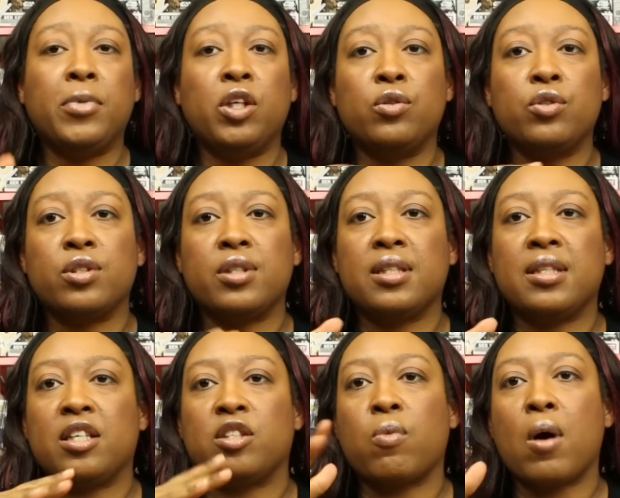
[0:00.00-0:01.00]
usually
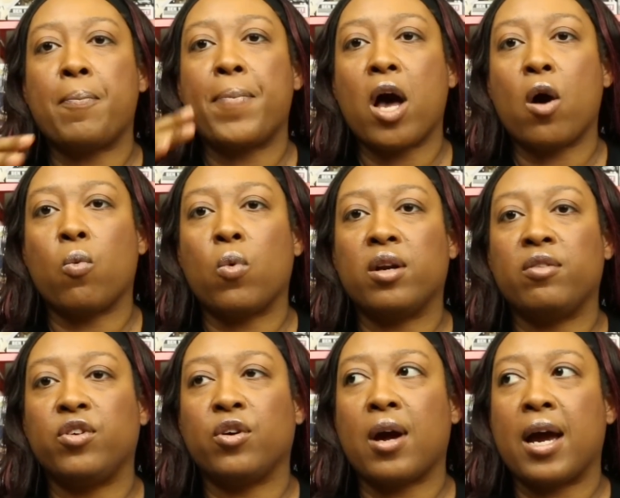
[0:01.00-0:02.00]
they swap out one
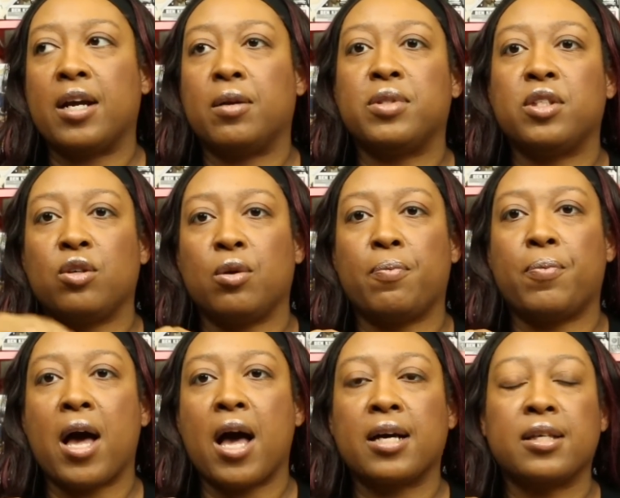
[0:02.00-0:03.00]
of your items in your
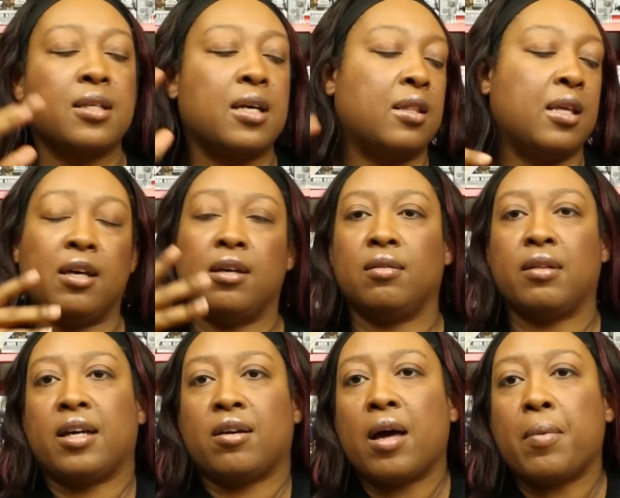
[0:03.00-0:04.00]
box and they
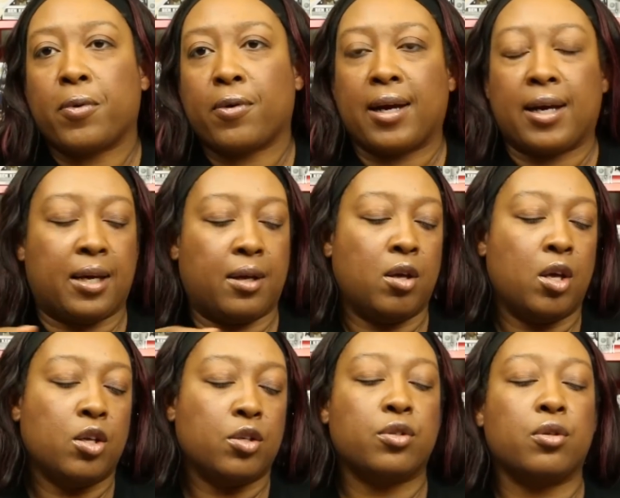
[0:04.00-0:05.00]
like upgrade it.
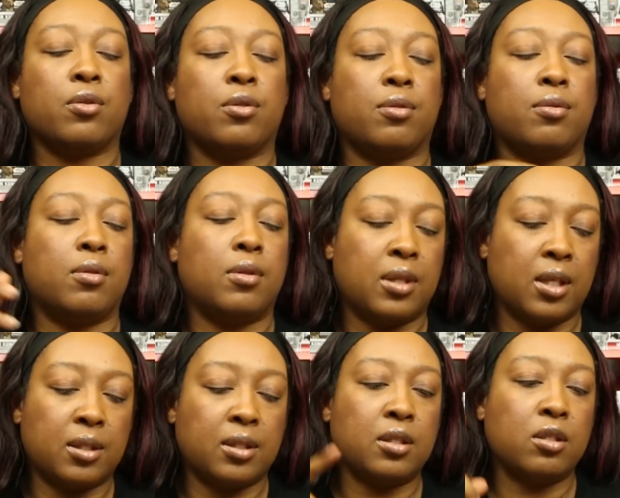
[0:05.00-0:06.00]
So
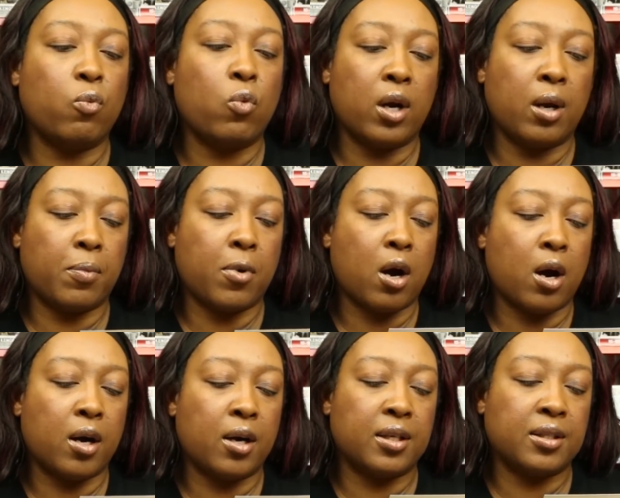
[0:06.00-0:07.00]
this is a 1-Up
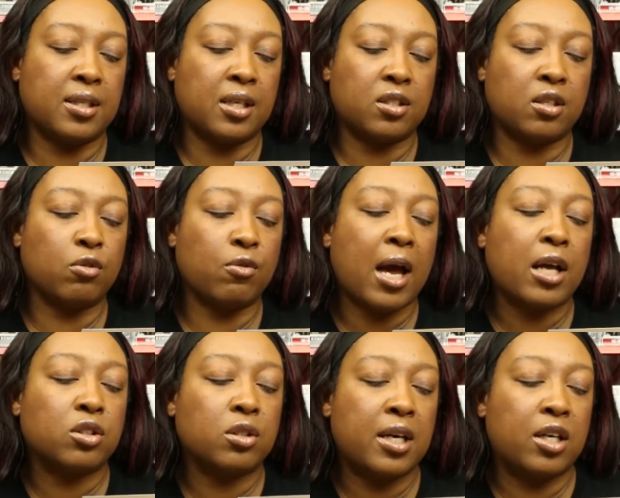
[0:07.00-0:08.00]
card. It says,
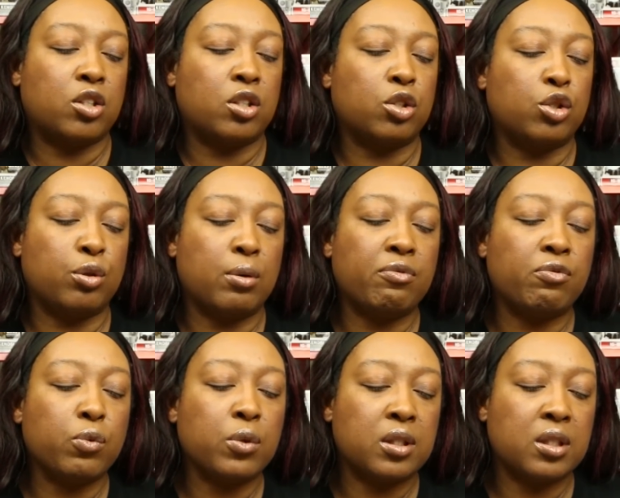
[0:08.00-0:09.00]
congratulations, you
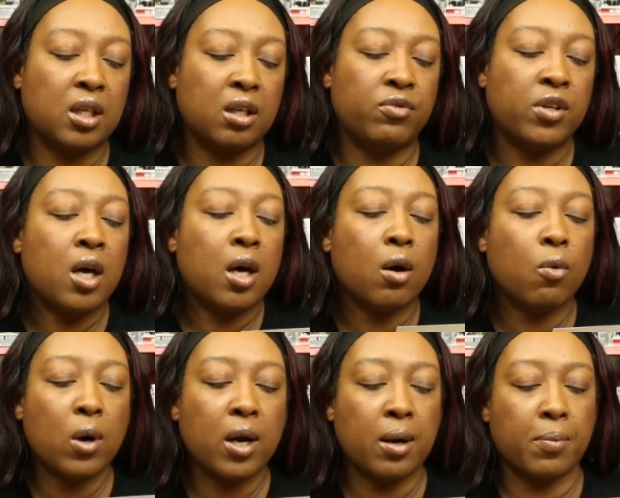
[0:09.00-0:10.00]
have received a
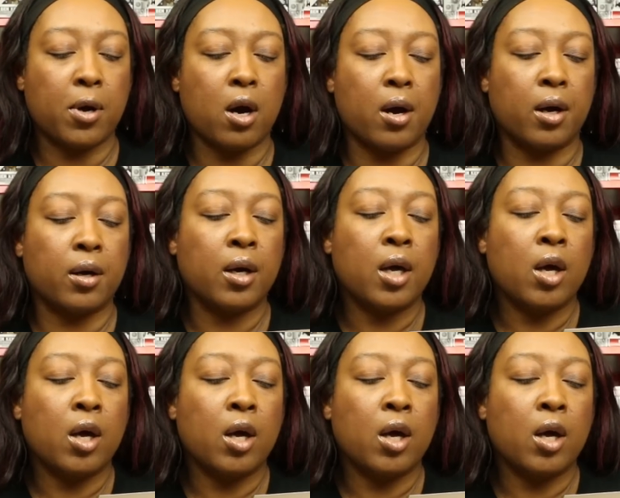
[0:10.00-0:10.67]
1-Up card.